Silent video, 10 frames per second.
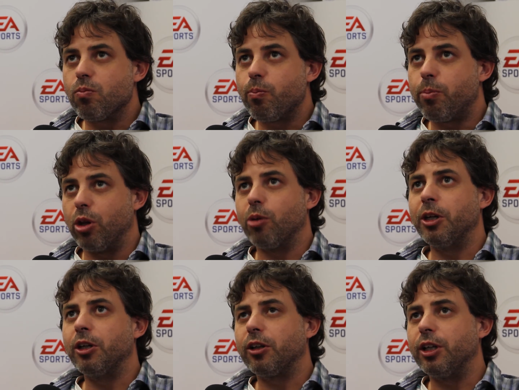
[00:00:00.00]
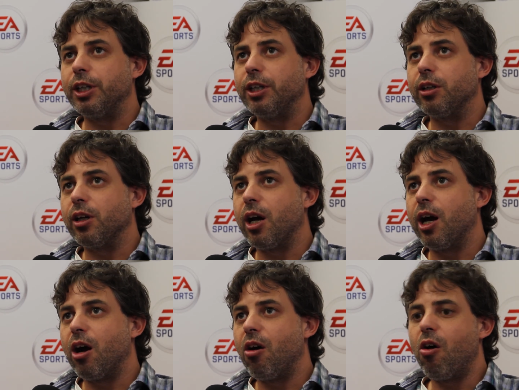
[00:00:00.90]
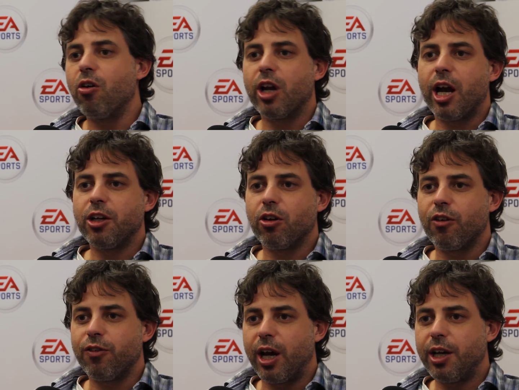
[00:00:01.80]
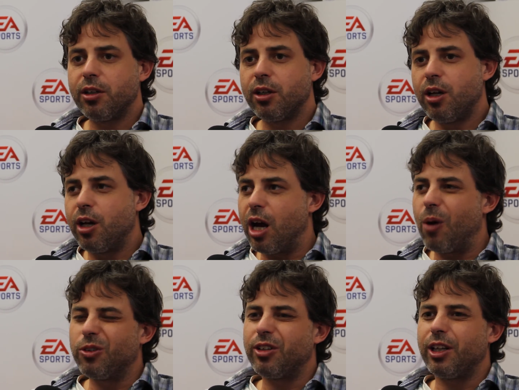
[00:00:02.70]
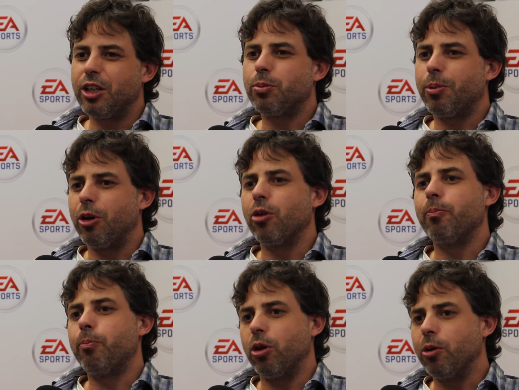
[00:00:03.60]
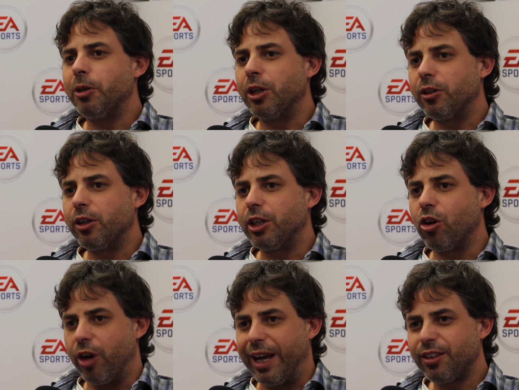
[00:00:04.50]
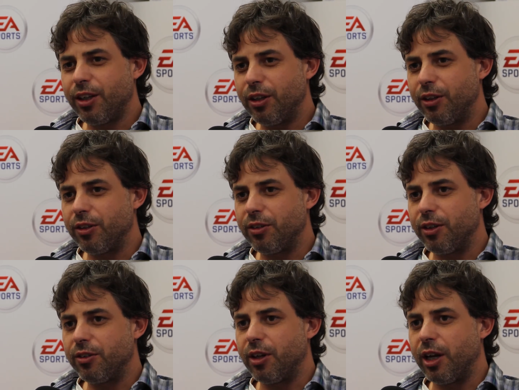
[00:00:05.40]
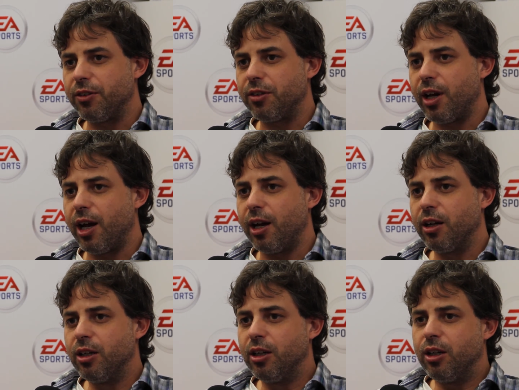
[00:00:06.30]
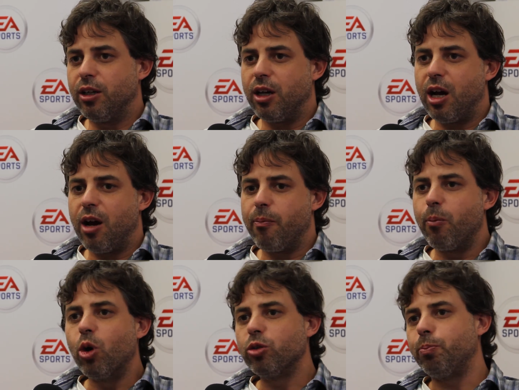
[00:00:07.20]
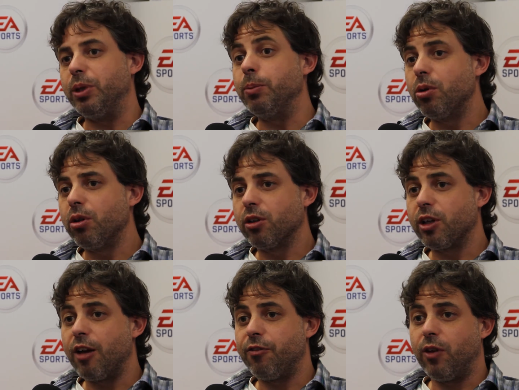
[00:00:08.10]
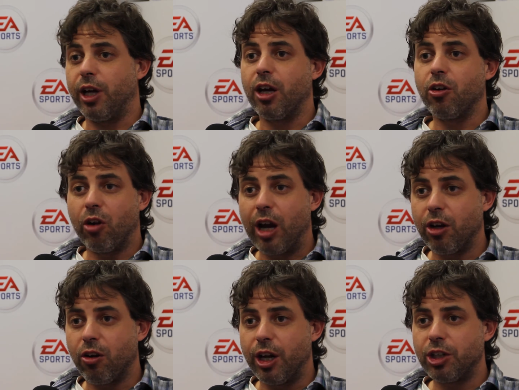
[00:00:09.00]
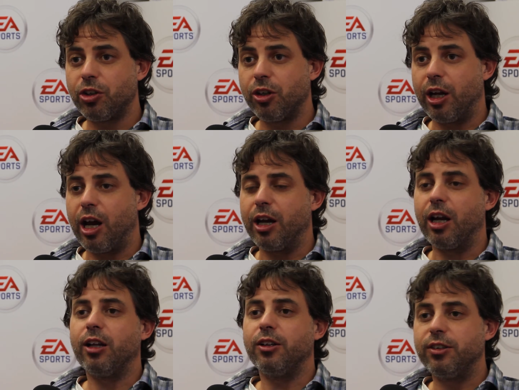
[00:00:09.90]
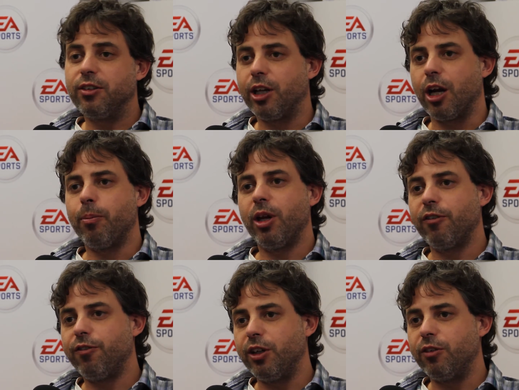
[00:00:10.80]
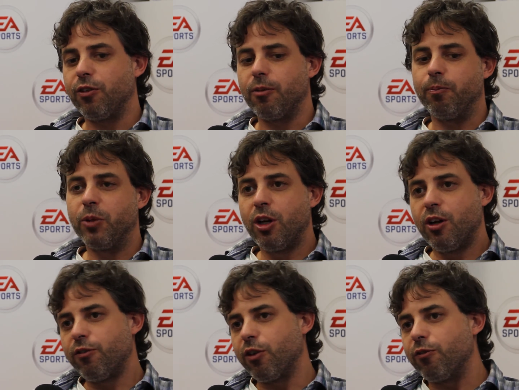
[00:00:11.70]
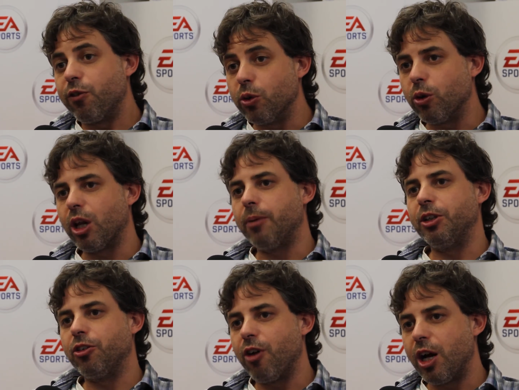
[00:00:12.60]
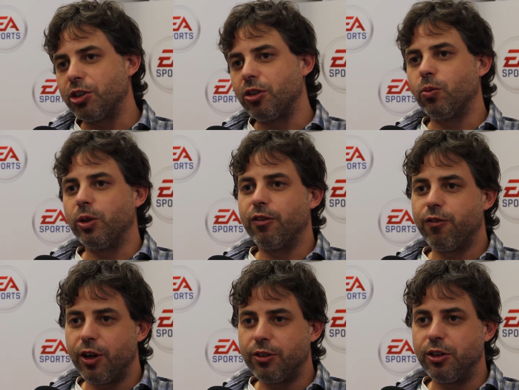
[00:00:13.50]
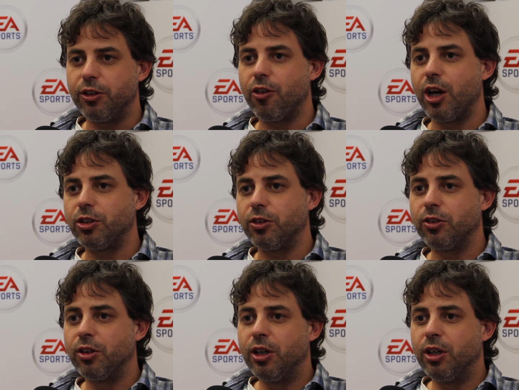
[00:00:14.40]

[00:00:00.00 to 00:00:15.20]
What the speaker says: predominantly online or offline, I would say that it's predominantly connected in the sense that most people have like an online connection, and at least they can benefit from football club interaction with the friends interactions,